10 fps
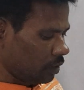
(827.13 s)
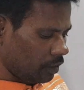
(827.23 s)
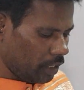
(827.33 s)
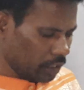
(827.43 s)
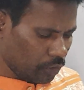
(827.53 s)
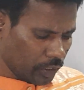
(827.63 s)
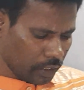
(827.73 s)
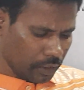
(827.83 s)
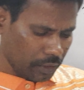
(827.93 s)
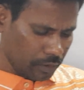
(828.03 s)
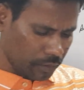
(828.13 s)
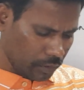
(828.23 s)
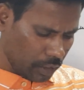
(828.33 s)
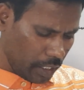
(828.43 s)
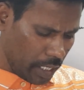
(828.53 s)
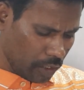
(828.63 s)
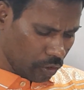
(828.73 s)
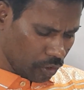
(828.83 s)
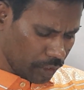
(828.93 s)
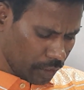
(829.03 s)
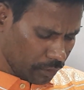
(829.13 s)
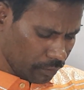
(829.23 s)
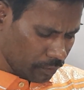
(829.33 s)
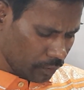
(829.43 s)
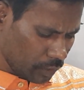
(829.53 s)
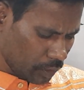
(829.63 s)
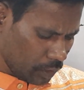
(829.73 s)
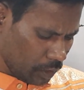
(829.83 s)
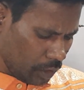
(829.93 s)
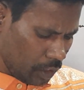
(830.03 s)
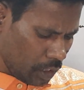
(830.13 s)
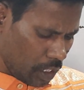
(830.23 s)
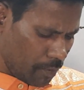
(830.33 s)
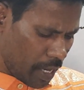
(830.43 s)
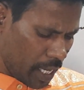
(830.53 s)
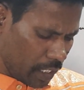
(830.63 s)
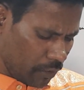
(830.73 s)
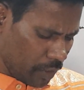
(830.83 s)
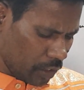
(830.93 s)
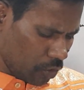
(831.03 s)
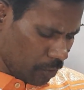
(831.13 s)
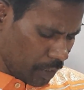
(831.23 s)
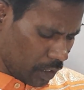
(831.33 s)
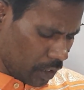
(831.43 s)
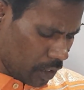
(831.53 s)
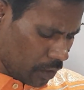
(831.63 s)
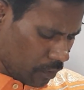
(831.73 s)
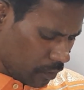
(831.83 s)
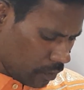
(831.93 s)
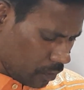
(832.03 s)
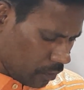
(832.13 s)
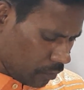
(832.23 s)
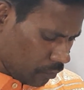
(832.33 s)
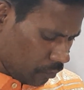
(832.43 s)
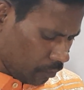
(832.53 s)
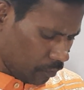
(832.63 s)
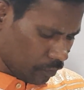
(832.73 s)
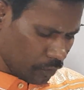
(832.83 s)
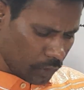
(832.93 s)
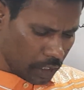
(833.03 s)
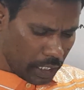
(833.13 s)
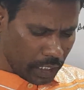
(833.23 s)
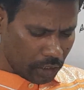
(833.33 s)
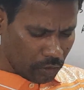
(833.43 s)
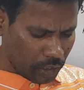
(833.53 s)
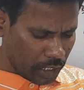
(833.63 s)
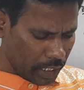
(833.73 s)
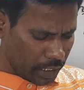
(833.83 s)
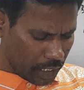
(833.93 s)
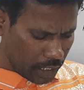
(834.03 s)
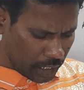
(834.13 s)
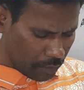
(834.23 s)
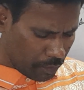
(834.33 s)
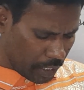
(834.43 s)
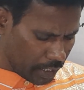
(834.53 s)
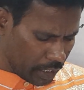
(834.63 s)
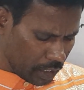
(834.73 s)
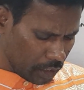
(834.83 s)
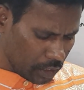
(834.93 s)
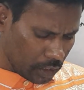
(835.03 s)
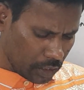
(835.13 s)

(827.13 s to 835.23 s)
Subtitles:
Next one, 8th question. A man invests rupees 8,800 in buying